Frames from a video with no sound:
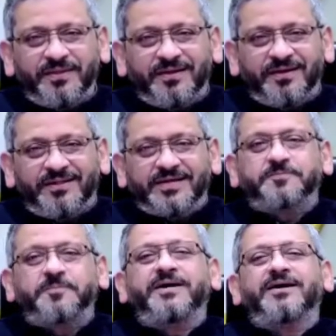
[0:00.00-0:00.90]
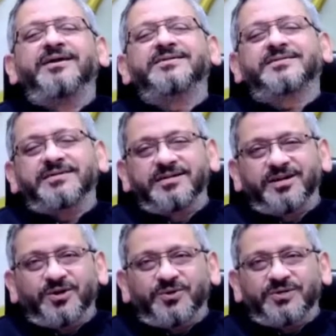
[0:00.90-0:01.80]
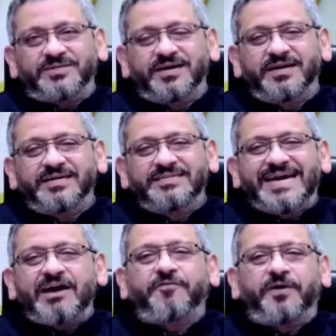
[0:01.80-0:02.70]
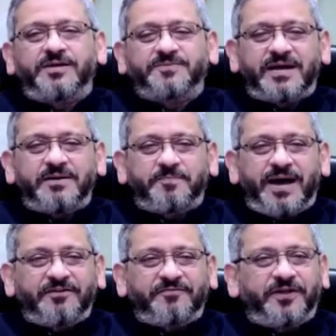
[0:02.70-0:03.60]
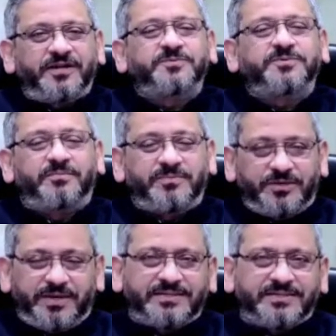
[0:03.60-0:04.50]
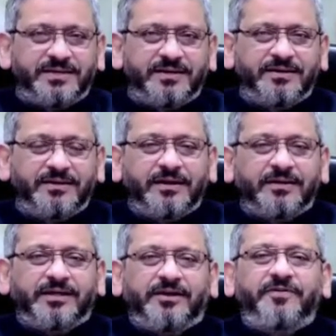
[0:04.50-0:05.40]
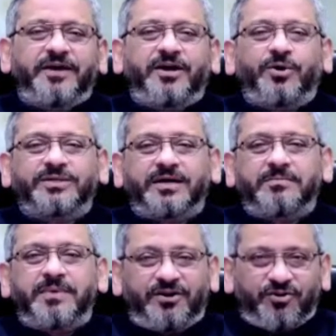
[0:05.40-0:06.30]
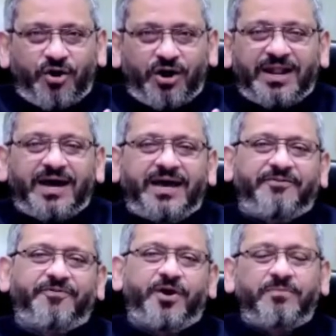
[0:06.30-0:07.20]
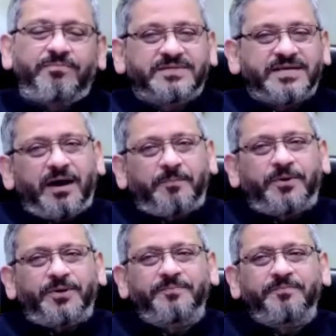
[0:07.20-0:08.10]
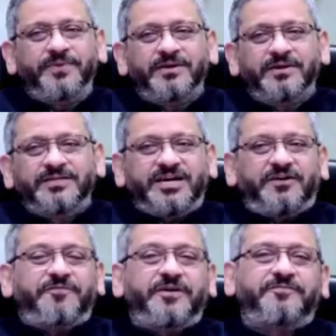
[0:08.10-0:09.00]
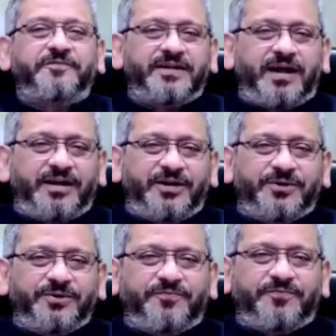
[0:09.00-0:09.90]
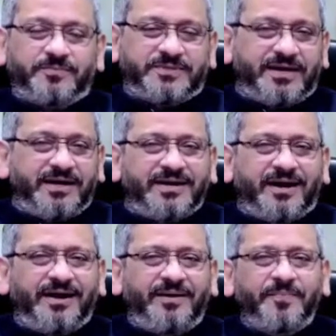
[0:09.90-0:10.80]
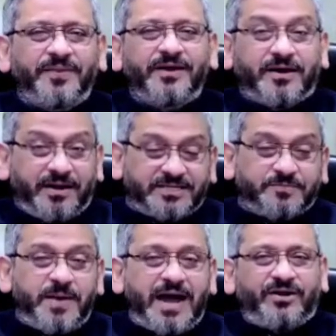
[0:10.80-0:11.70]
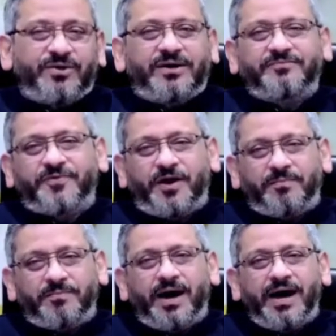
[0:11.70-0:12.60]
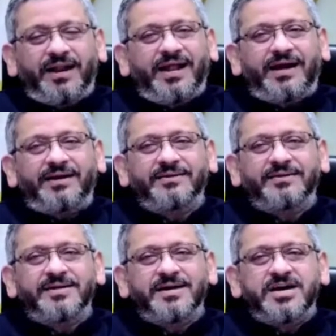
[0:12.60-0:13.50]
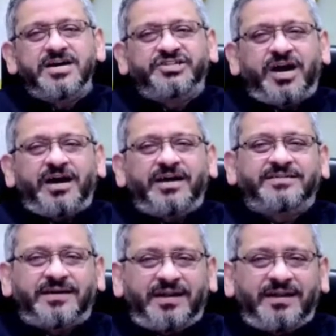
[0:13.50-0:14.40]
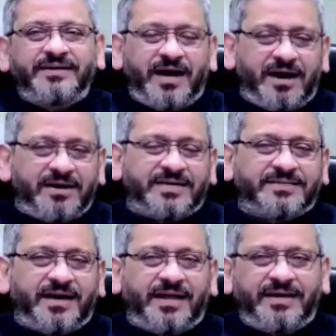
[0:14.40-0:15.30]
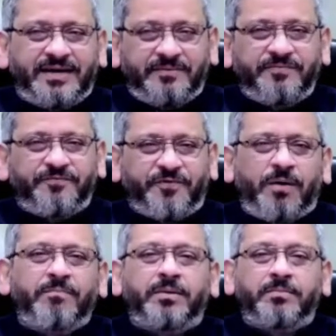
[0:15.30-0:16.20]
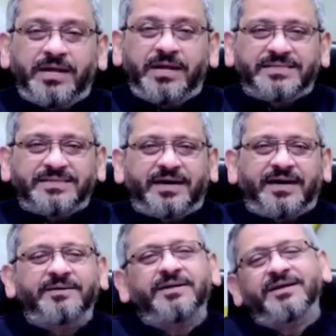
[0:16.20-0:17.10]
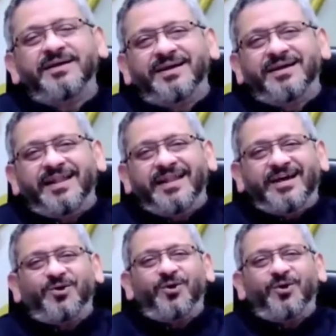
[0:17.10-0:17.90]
the speaker list includes Jack Phillips and Patty Phillips from US, Tanvi Gautam and Roy Lai from Singapore, Janfrit Fernando from Sri Lanka, Chris McDonough from Ireland, Shahizal Young Razali from Malaysia, Nicole